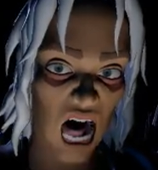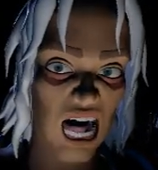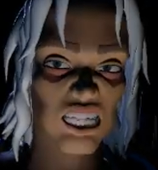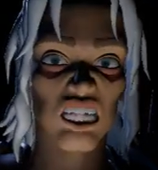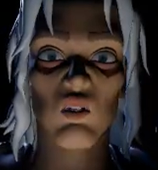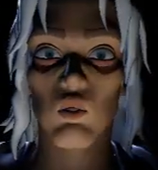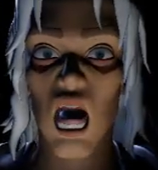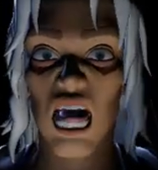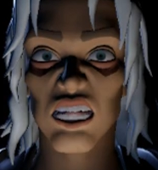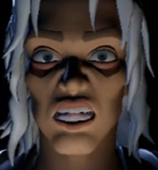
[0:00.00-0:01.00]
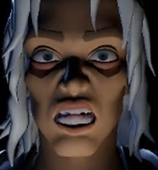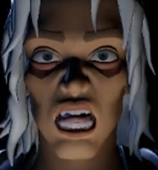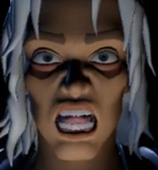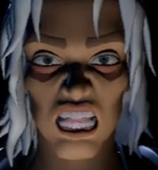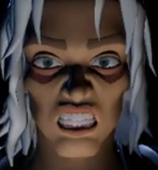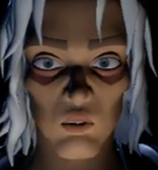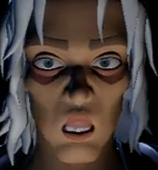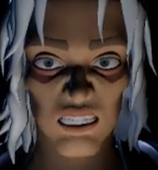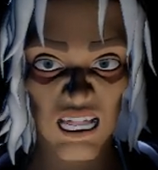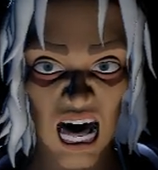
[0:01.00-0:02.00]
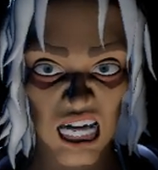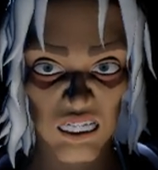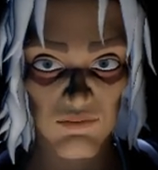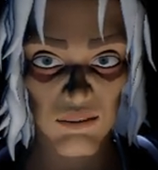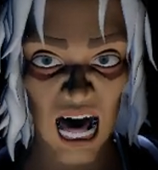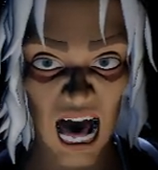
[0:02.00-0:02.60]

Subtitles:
and each one is one of 8 black...